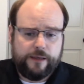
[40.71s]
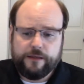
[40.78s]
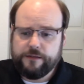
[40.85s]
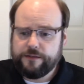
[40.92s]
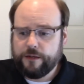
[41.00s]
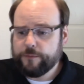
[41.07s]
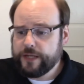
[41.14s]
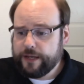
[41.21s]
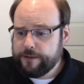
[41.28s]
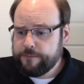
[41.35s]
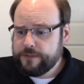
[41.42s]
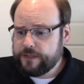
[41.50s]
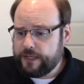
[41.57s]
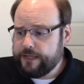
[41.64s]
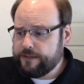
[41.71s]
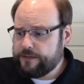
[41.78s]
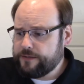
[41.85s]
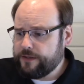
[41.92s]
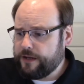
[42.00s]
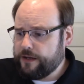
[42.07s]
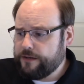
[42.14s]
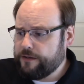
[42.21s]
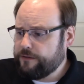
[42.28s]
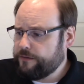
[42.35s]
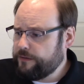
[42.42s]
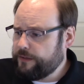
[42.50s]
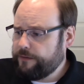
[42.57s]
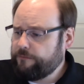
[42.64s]
Sometimes it's
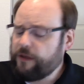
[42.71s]
a